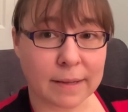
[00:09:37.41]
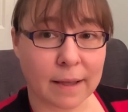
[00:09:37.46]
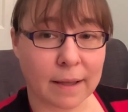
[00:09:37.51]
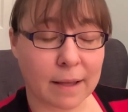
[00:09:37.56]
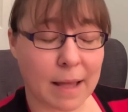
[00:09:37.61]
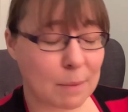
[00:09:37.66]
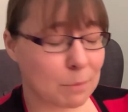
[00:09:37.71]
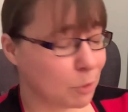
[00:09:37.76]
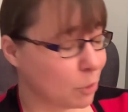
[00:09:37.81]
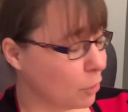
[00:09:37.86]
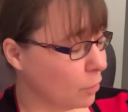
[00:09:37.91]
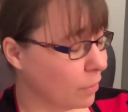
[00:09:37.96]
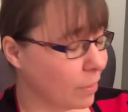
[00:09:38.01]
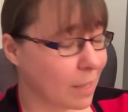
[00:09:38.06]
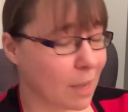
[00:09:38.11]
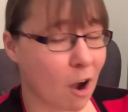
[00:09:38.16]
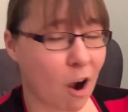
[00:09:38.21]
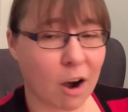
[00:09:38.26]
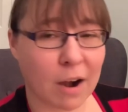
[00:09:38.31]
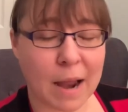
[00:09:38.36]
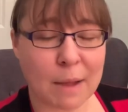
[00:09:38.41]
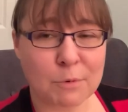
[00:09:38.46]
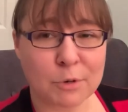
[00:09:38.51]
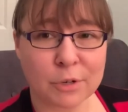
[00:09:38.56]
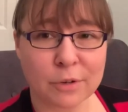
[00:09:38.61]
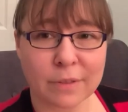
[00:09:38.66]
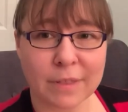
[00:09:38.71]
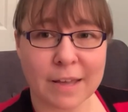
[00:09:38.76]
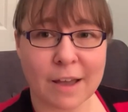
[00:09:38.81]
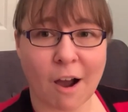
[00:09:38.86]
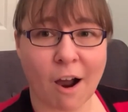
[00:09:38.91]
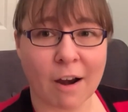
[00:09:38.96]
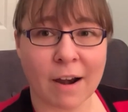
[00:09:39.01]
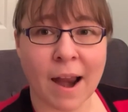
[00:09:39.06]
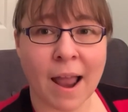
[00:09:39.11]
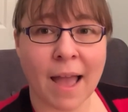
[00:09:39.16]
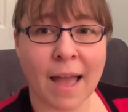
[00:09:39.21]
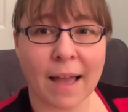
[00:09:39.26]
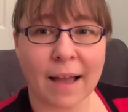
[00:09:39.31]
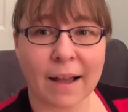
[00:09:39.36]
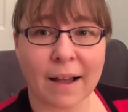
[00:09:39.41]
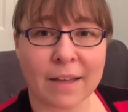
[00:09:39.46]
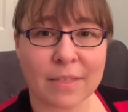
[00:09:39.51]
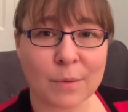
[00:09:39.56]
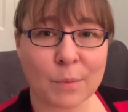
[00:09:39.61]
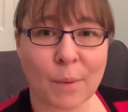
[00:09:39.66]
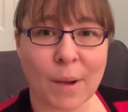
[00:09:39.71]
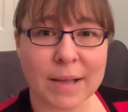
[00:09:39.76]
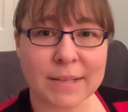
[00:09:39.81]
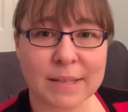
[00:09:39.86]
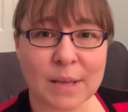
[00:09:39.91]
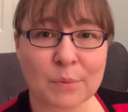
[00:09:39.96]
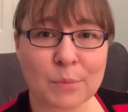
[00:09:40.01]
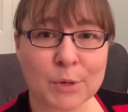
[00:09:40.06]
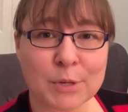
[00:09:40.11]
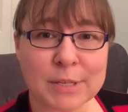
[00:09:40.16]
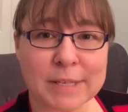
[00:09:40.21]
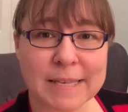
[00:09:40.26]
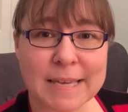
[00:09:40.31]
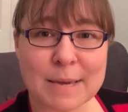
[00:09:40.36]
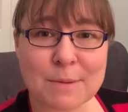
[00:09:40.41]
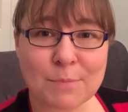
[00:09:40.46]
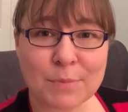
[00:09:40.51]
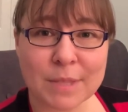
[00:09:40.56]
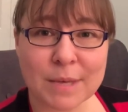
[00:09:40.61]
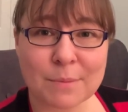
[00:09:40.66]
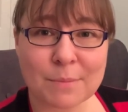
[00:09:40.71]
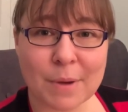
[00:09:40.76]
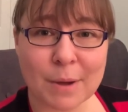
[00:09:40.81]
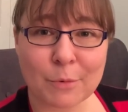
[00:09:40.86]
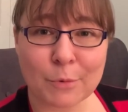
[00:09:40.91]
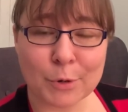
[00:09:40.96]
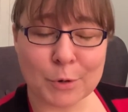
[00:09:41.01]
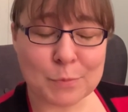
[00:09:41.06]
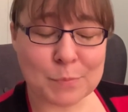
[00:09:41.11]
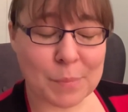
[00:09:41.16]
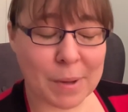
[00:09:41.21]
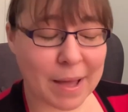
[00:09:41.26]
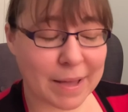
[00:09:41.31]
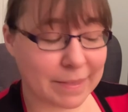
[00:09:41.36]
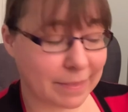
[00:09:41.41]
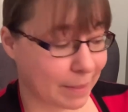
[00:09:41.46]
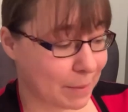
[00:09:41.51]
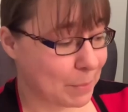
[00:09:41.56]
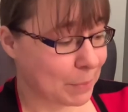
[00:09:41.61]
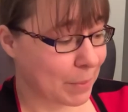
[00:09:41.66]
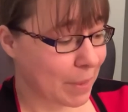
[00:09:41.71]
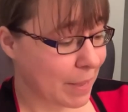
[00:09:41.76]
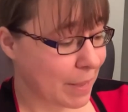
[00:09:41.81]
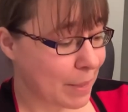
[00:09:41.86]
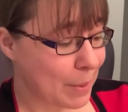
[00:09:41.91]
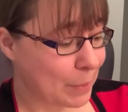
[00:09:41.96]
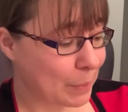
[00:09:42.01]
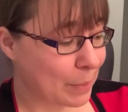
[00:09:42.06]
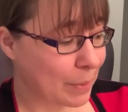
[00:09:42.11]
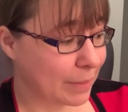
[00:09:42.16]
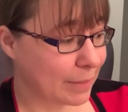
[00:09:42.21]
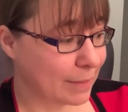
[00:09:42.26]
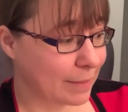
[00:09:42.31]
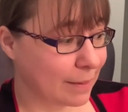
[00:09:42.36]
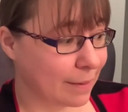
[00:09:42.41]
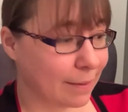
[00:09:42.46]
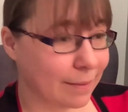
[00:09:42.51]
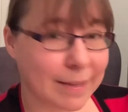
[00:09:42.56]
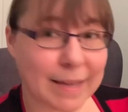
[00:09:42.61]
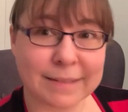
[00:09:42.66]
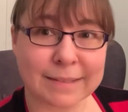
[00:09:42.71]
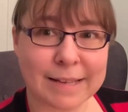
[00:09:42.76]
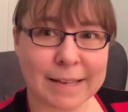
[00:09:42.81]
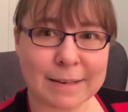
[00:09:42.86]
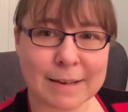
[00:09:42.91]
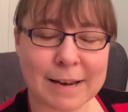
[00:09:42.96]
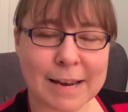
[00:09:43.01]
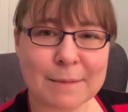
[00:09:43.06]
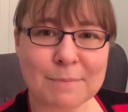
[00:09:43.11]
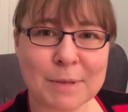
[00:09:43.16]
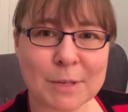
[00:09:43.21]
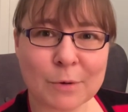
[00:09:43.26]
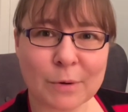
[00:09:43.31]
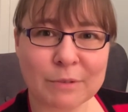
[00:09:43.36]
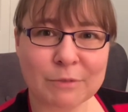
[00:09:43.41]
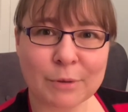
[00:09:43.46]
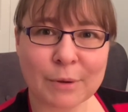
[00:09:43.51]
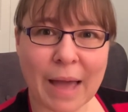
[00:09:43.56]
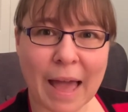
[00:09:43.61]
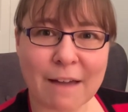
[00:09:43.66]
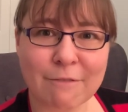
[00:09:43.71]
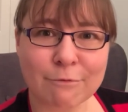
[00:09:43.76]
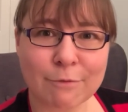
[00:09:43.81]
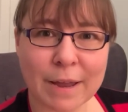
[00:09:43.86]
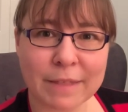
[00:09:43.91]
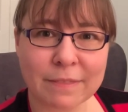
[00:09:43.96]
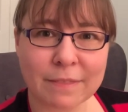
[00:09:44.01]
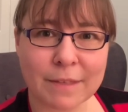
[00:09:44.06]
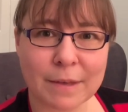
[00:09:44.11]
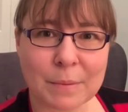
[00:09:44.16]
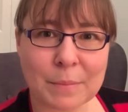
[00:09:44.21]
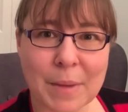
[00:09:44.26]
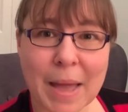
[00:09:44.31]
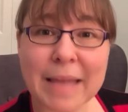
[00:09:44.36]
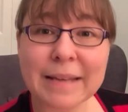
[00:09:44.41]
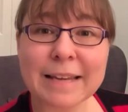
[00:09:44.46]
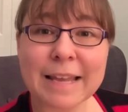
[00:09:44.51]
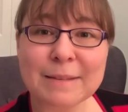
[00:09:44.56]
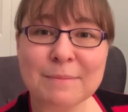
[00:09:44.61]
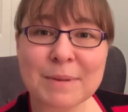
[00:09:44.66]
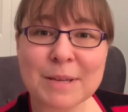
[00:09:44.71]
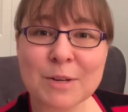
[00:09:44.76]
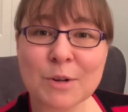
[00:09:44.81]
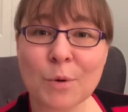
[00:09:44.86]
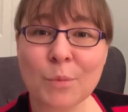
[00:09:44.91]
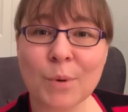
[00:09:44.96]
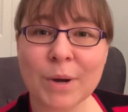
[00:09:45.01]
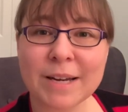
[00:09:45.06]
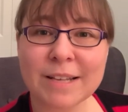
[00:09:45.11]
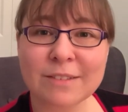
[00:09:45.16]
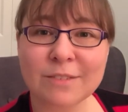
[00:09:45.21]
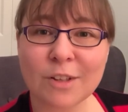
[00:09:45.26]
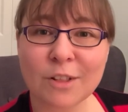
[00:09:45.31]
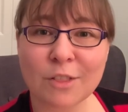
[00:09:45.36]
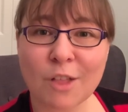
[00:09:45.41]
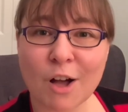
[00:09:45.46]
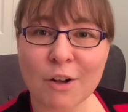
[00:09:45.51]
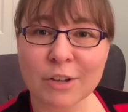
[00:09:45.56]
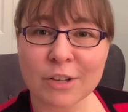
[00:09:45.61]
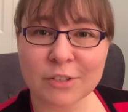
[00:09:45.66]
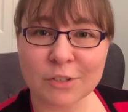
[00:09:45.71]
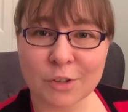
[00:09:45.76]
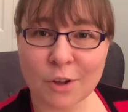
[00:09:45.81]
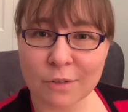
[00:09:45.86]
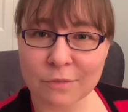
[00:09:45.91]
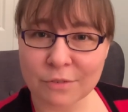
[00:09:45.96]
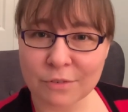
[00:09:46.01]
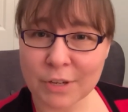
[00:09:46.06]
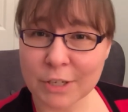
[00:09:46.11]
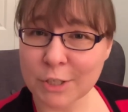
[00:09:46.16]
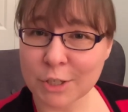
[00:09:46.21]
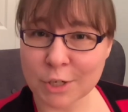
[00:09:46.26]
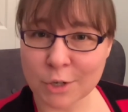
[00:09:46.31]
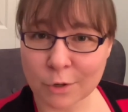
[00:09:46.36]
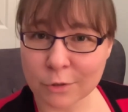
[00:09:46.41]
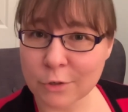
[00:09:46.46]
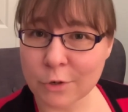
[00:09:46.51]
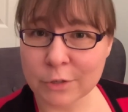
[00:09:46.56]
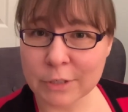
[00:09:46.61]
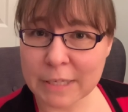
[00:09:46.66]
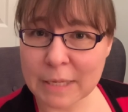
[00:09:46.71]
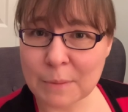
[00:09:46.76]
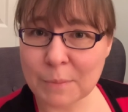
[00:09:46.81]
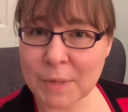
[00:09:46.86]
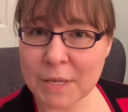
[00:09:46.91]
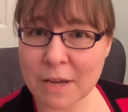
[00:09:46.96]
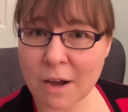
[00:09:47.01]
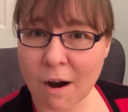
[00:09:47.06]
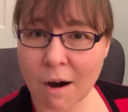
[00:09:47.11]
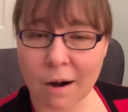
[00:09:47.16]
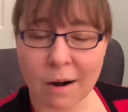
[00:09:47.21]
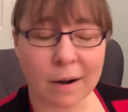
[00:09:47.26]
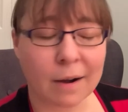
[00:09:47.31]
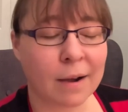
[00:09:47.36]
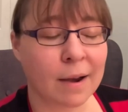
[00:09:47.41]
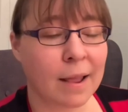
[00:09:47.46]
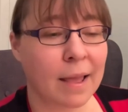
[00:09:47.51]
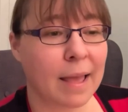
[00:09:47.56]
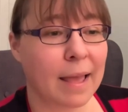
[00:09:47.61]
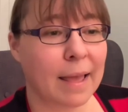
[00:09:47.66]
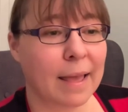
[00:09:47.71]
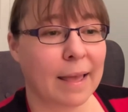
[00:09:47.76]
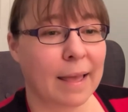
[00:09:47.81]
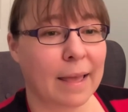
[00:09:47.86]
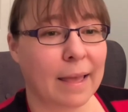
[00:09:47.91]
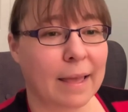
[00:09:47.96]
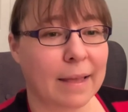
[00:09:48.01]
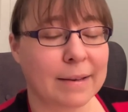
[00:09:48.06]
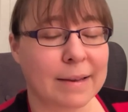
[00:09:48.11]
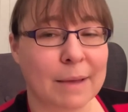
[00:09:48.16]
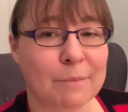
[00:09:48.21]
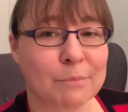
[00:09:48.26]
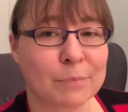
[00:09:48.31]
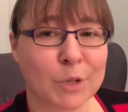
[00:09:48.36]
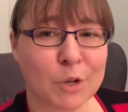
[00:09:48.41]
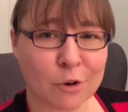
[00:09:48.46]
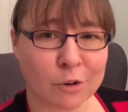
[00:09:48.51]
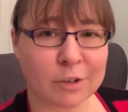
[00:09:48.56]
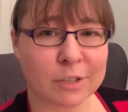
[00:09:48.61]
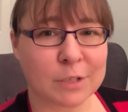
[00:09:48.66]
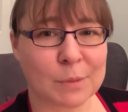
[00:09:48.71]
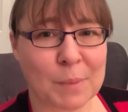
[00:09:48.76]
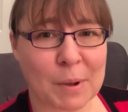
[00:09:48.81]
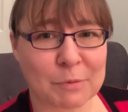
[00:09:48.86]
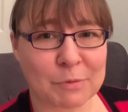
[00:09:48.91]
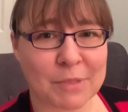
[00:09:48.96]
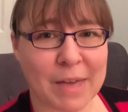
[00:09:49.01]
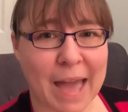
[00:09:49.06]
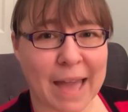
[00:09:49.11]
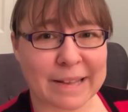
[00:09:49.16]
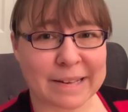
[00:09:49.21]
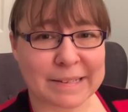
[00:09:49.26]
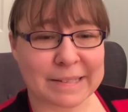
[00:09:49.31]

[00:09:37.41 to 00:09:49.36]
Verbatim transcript: Uh, I'm sure they are, I'm sure they are. Otherwise, I wouldn't keep them, I wouldn't buy them. But uh, yes, yeah, so let, let, me know if you have read them and let me know what is the longest nonfiction on your TBR. And I'm curious about that.